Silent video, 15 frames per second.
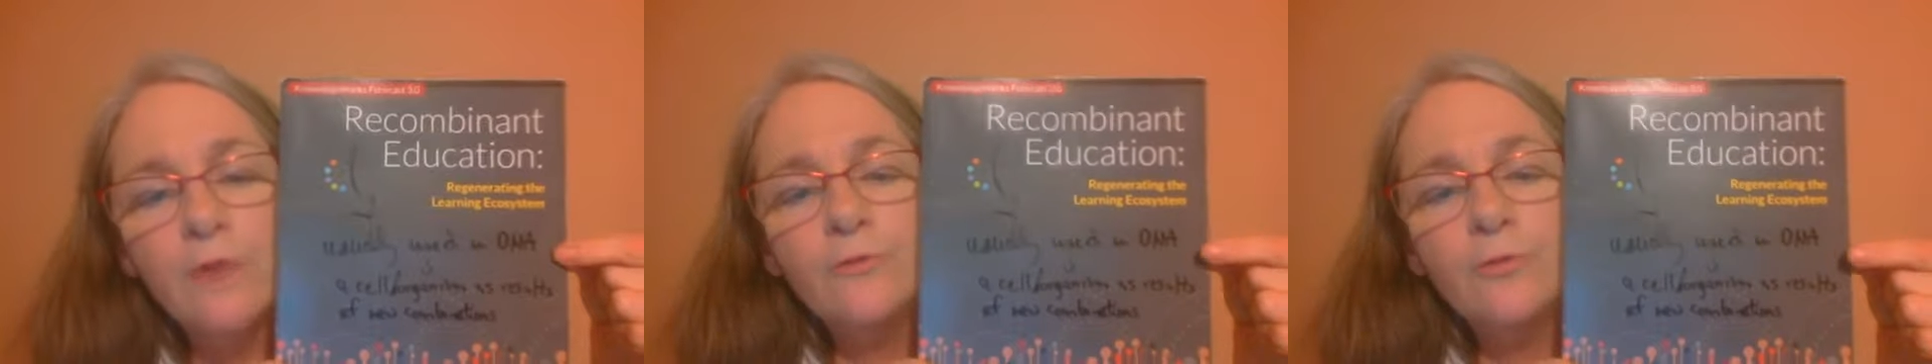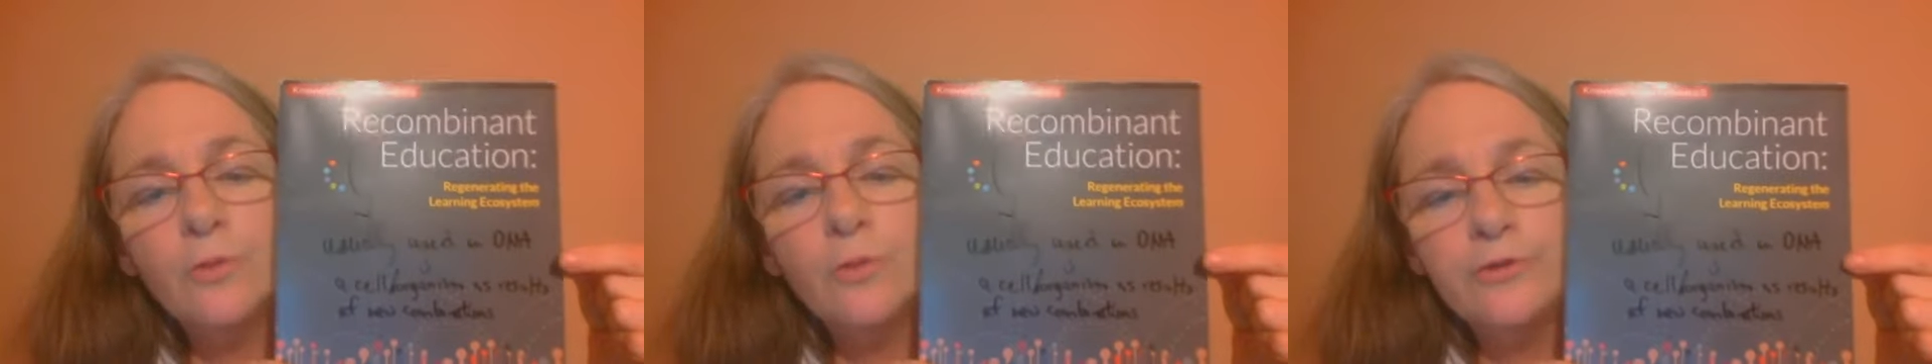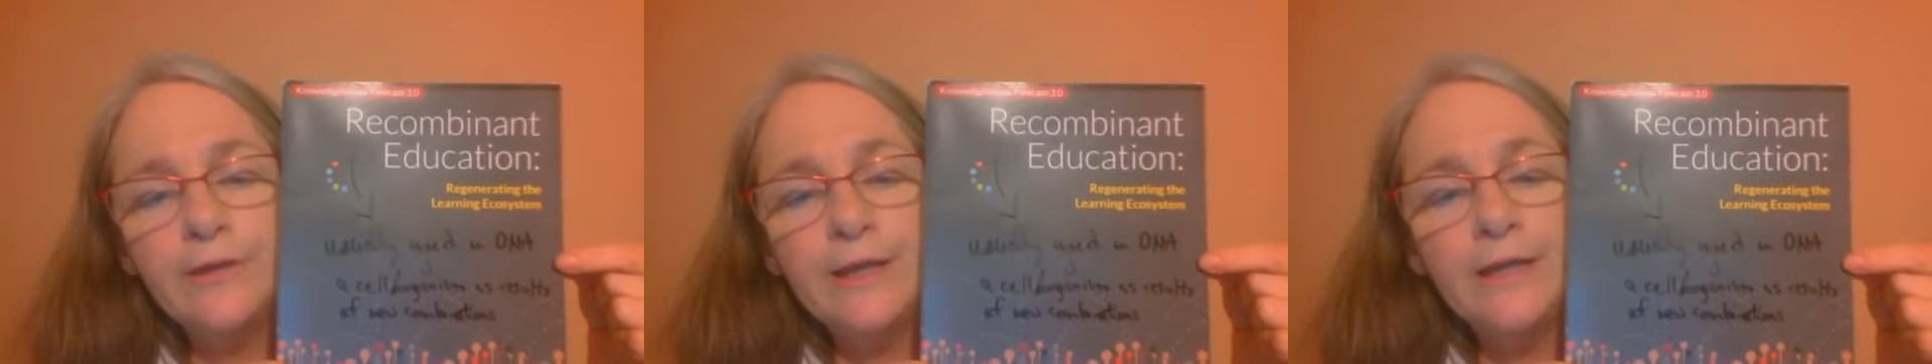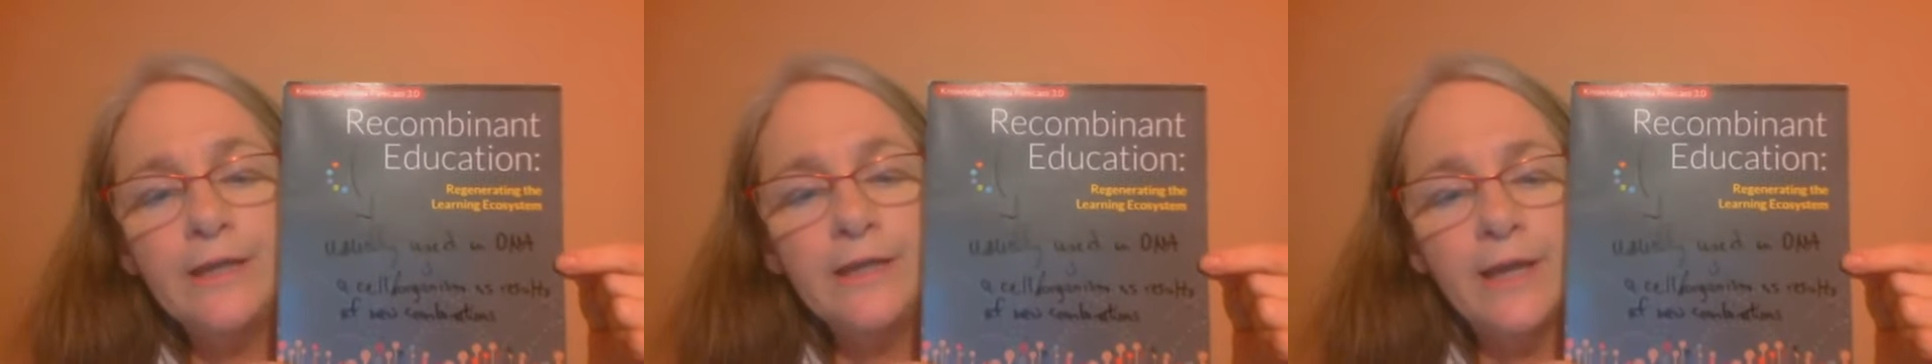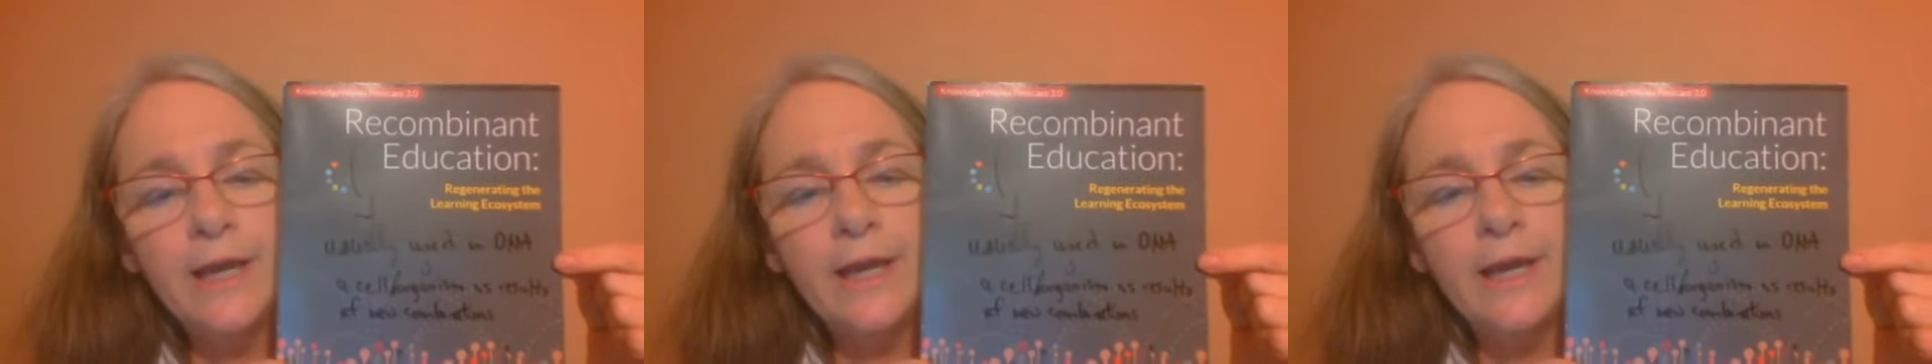for
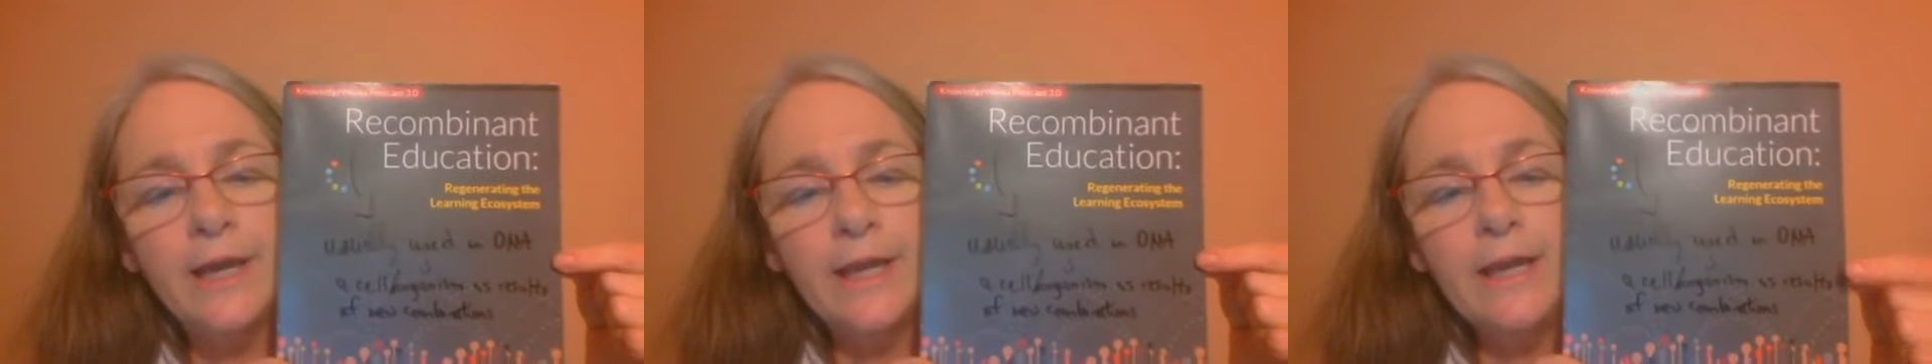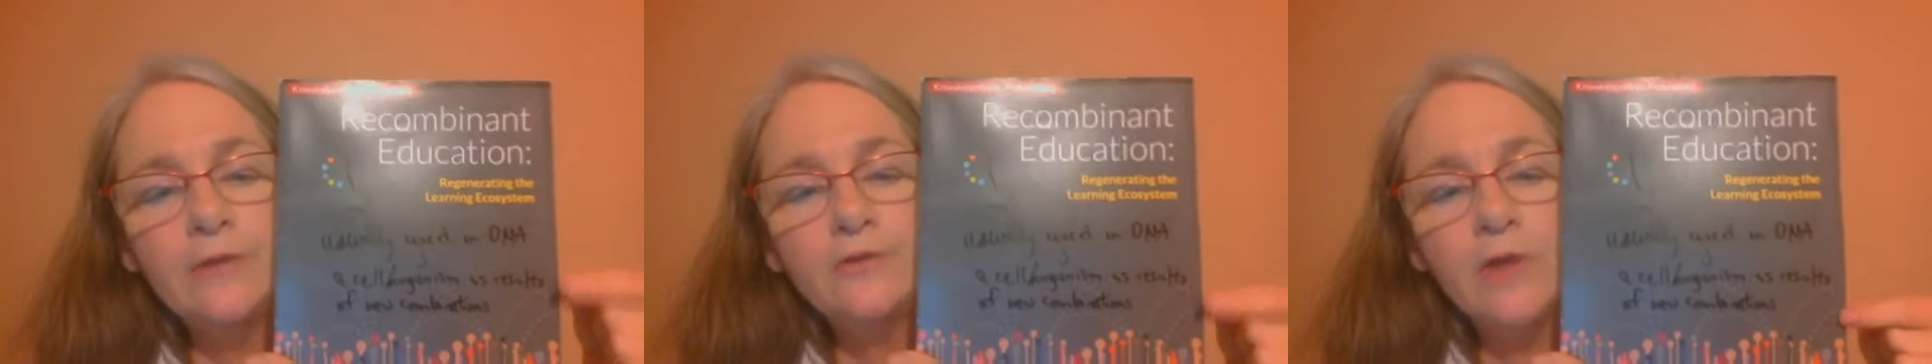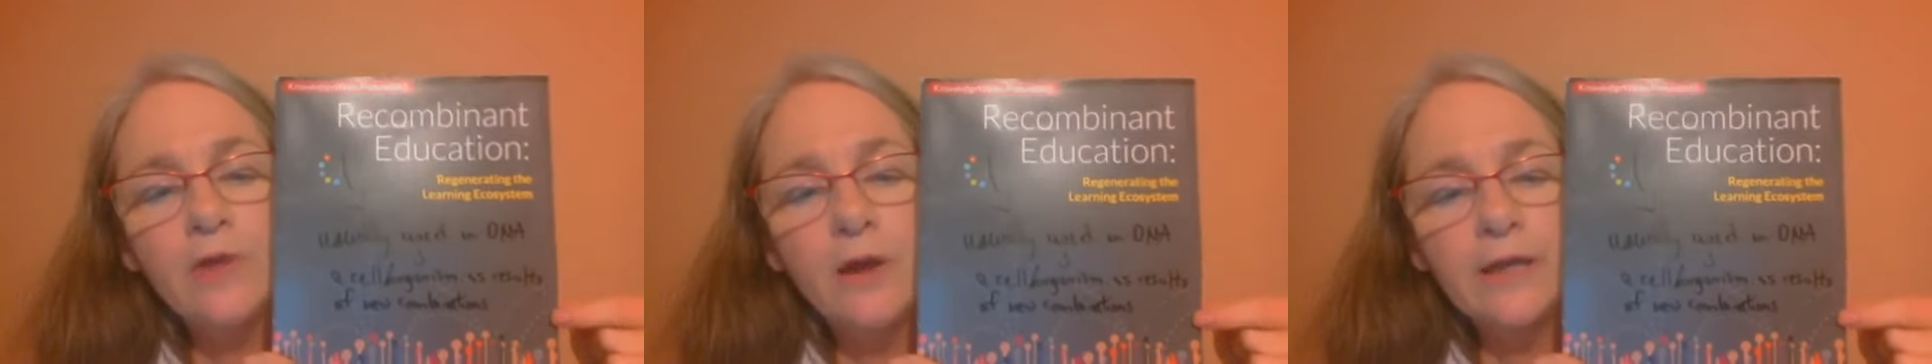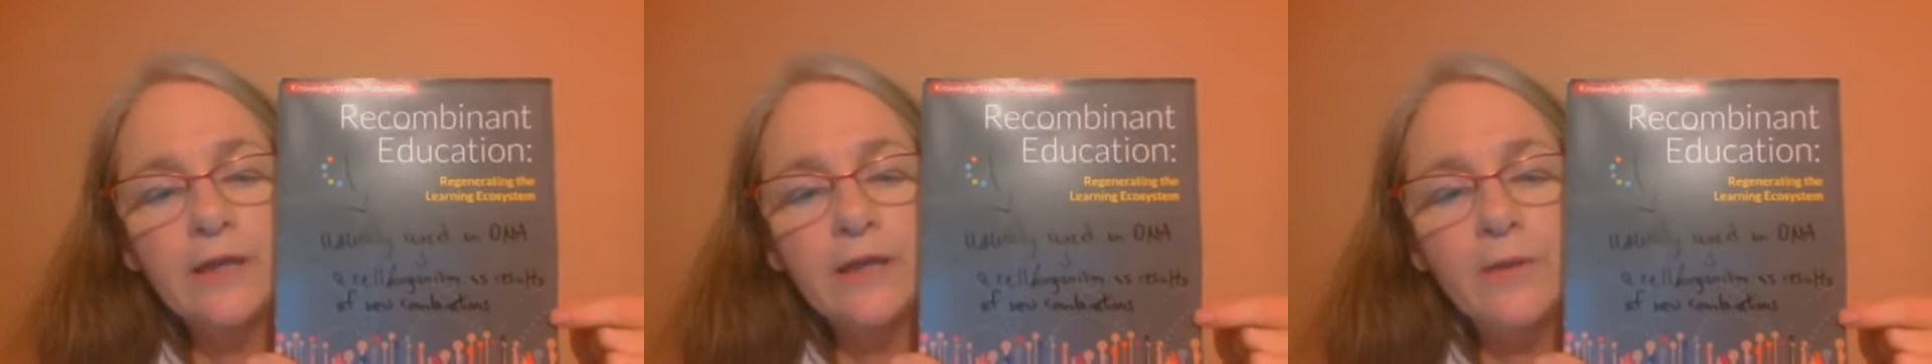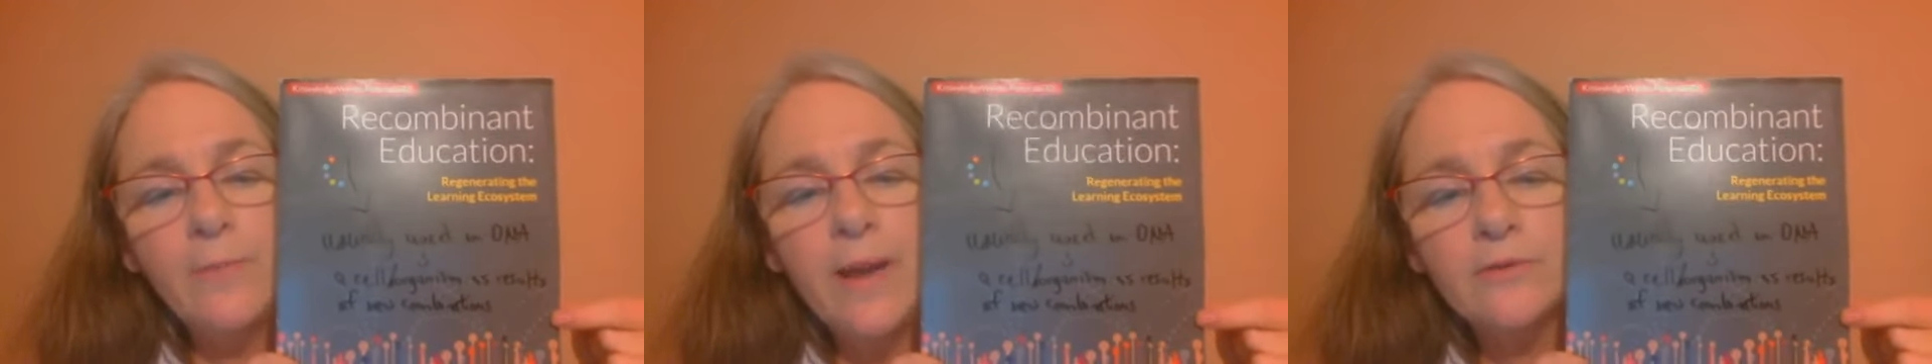DNA, talking
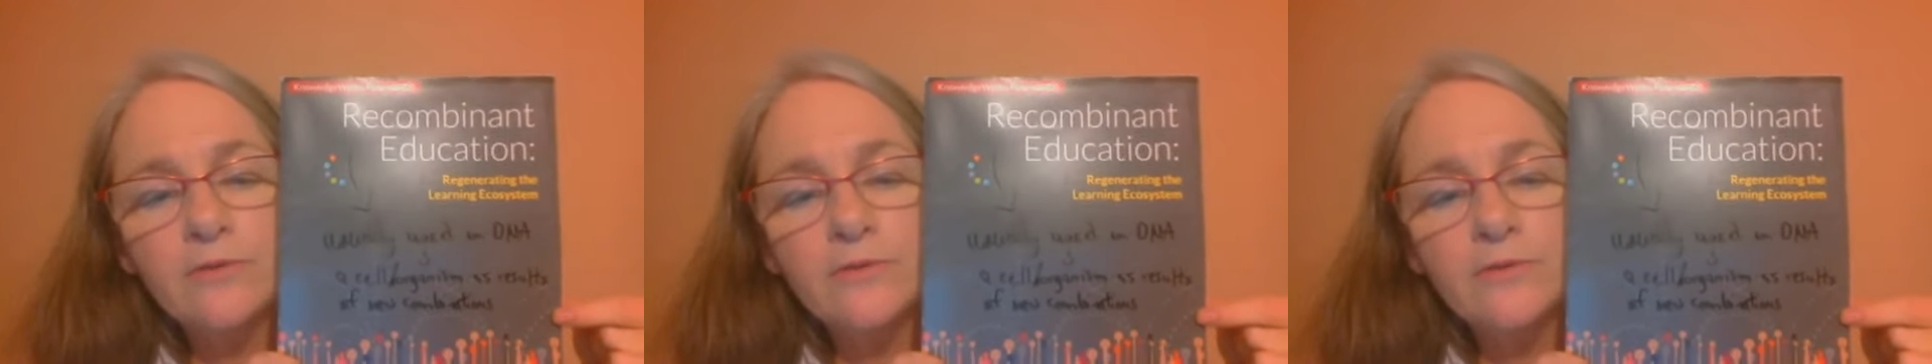about